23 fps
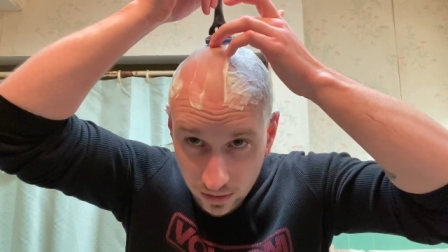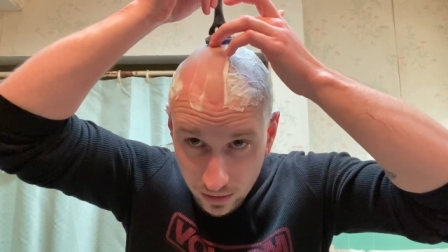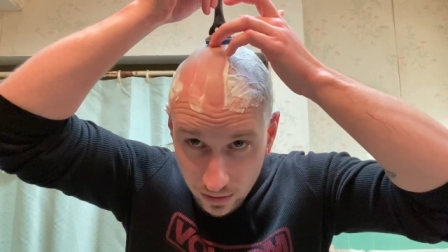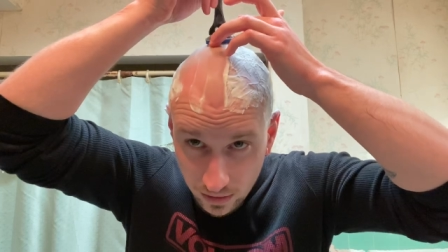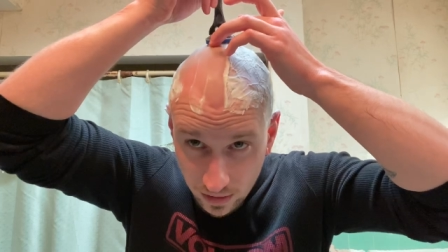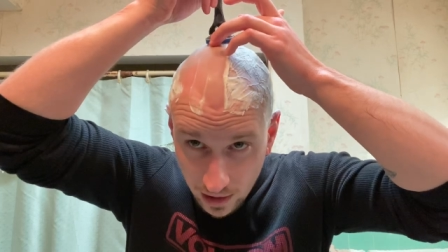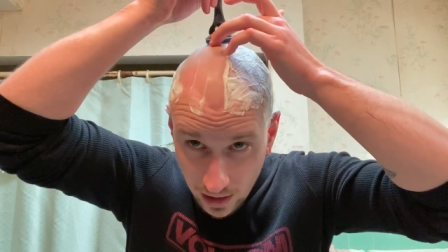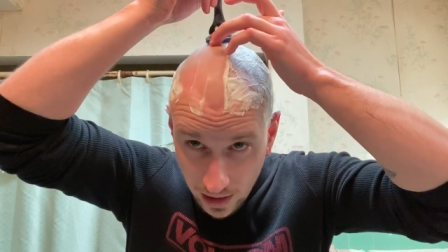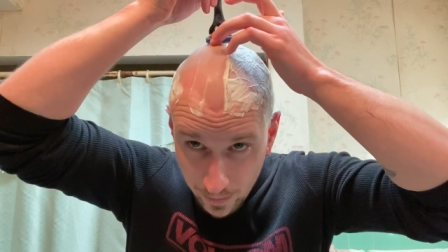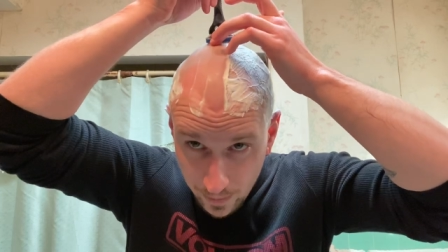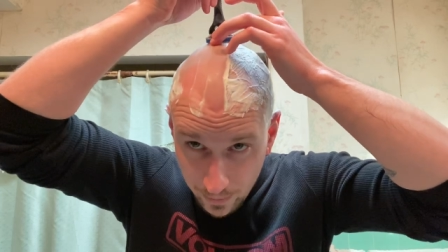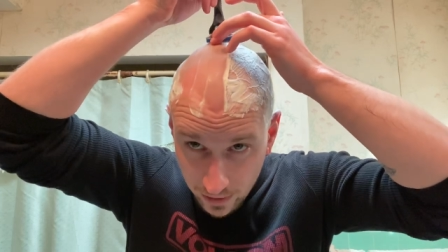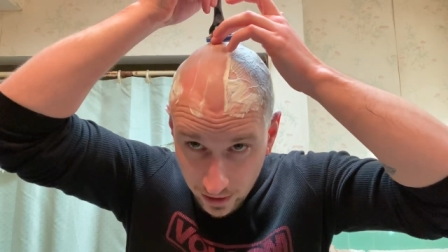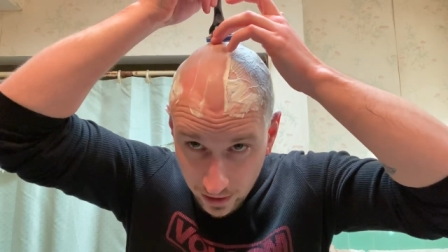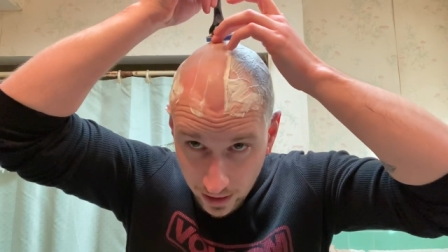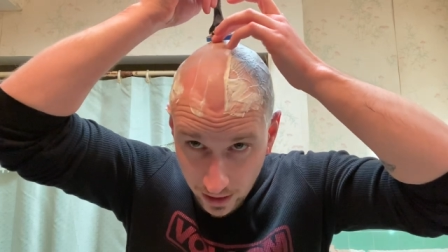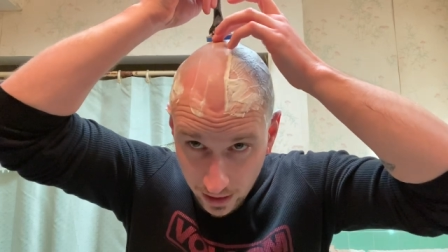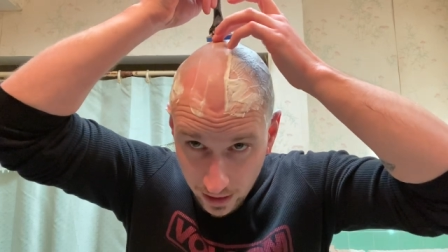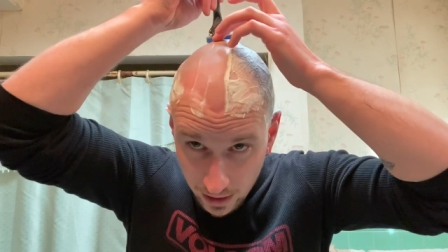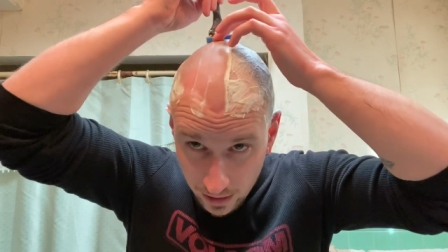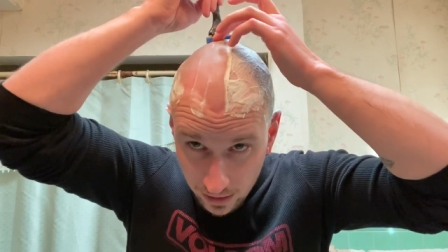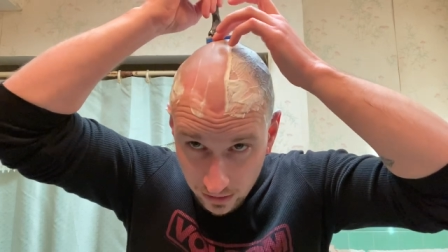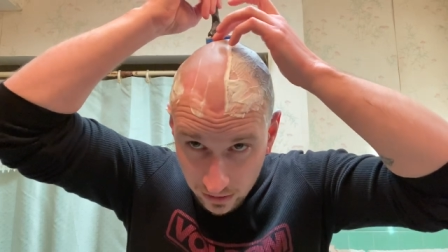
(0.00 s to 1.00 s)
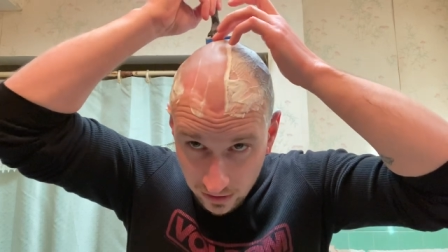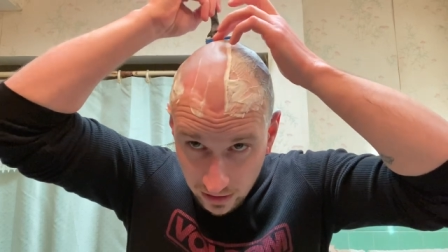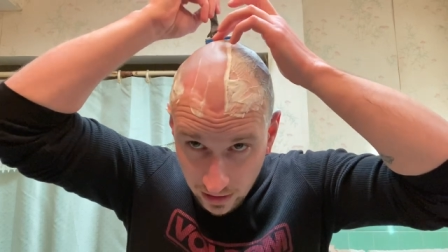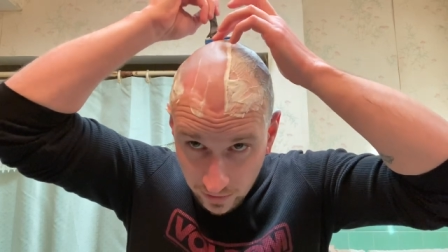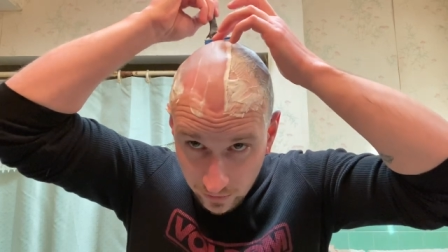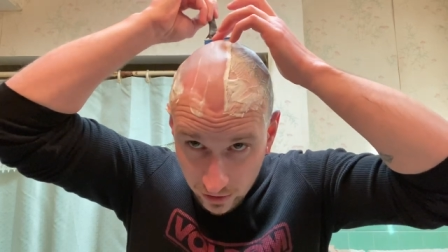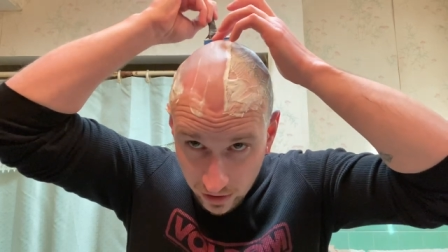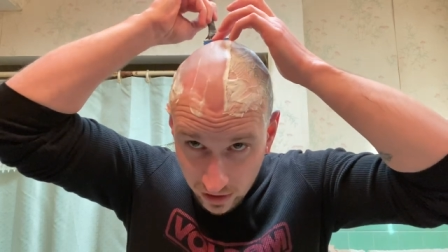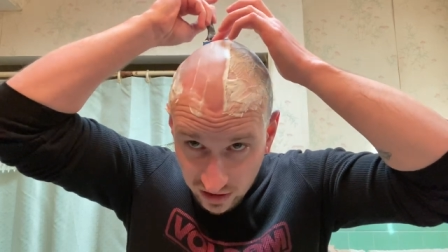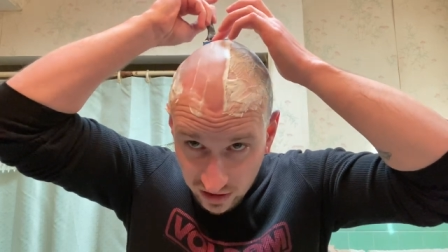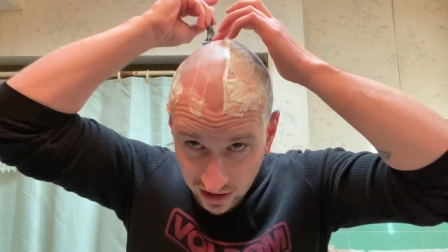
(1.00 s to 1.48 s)
top of the head is
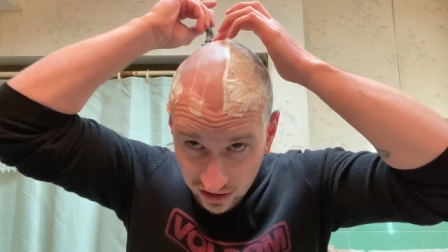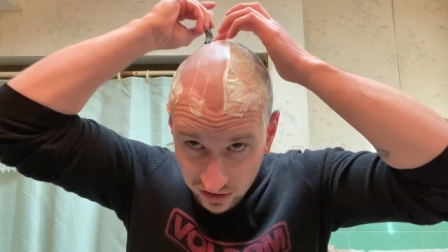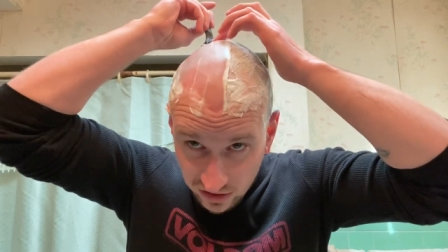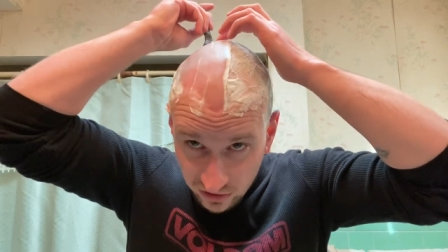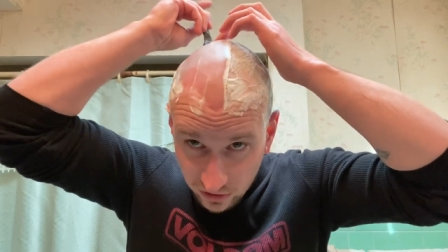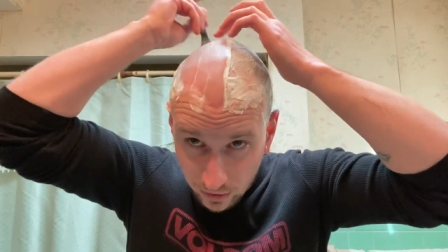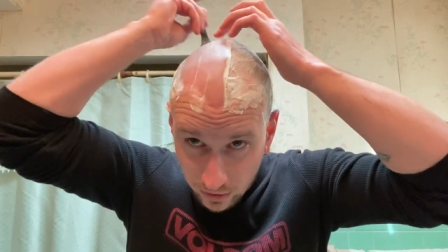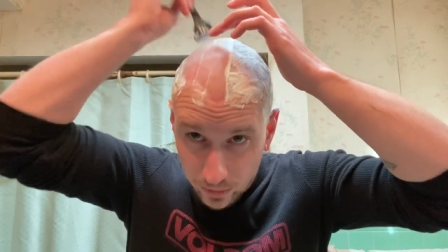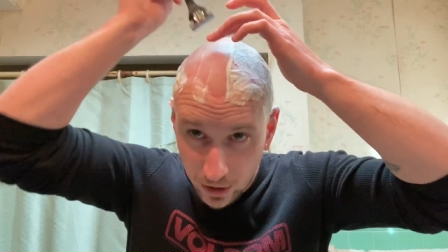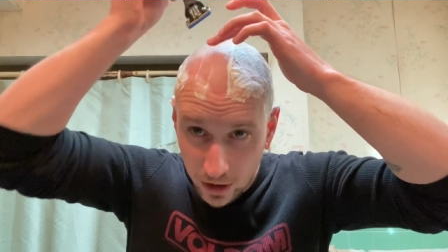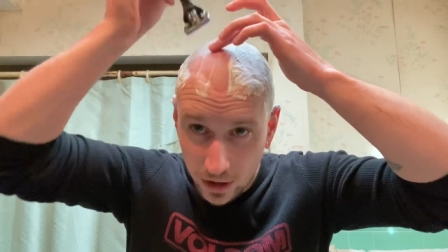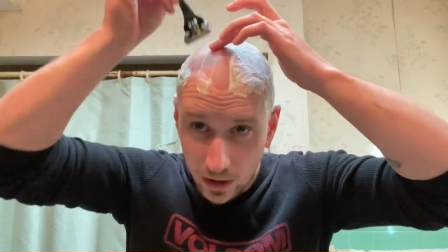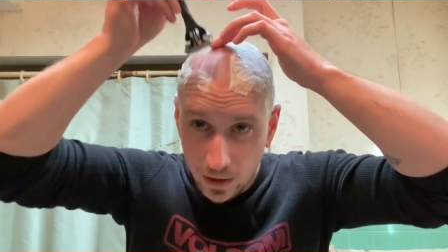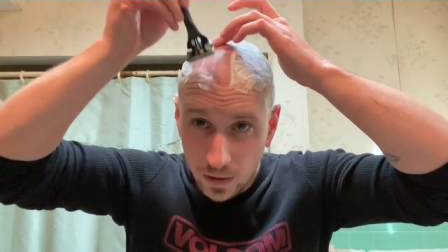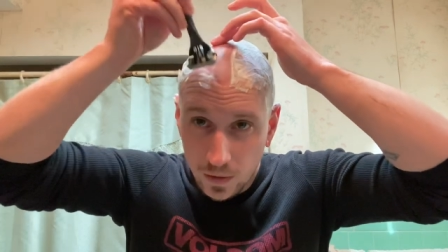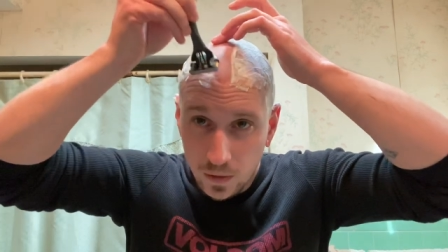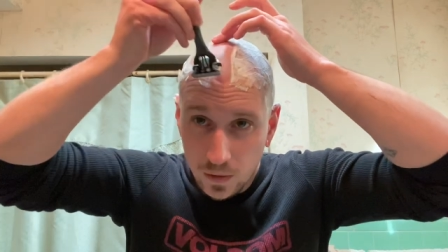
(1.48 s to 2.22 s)
never the test for me.